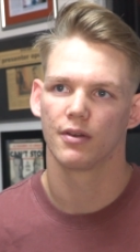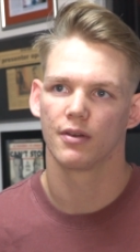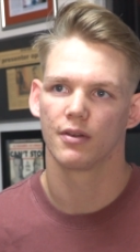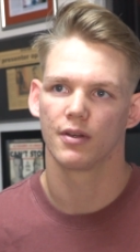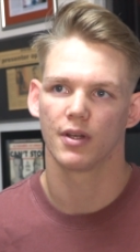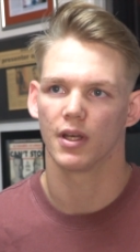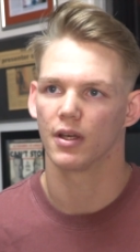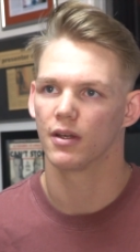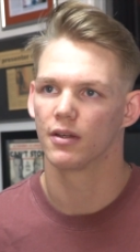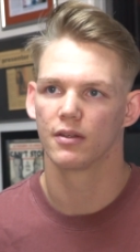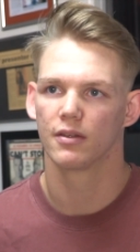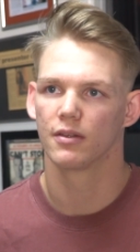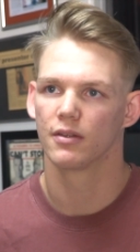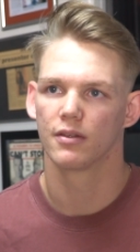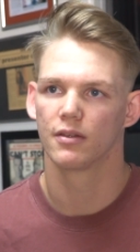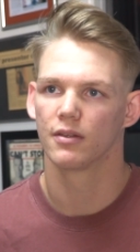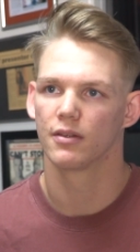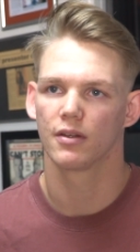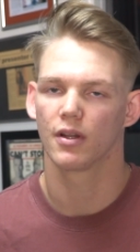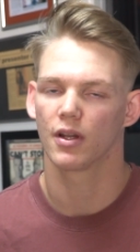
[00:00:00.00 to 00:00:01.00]
No,
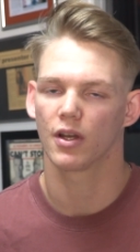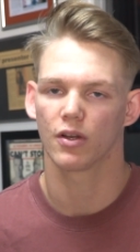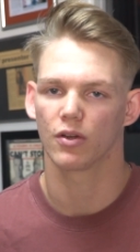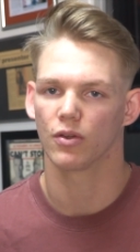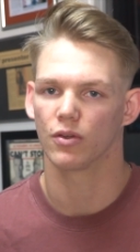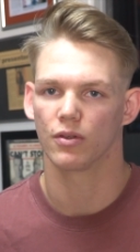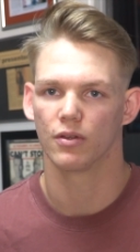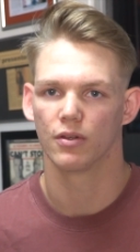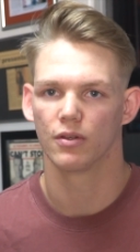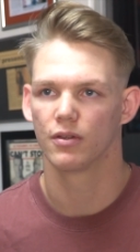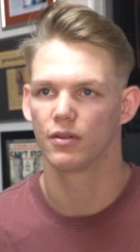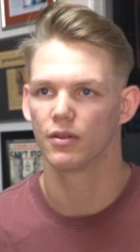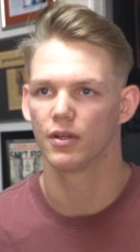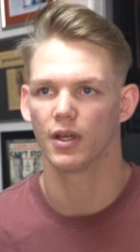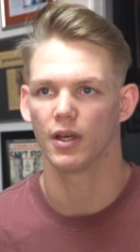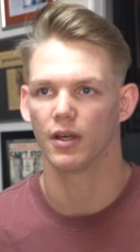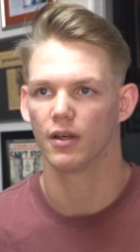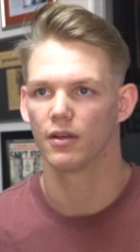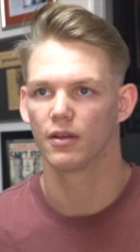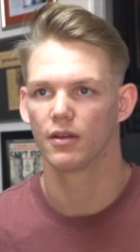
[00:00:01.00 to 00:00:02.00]
not at all. No.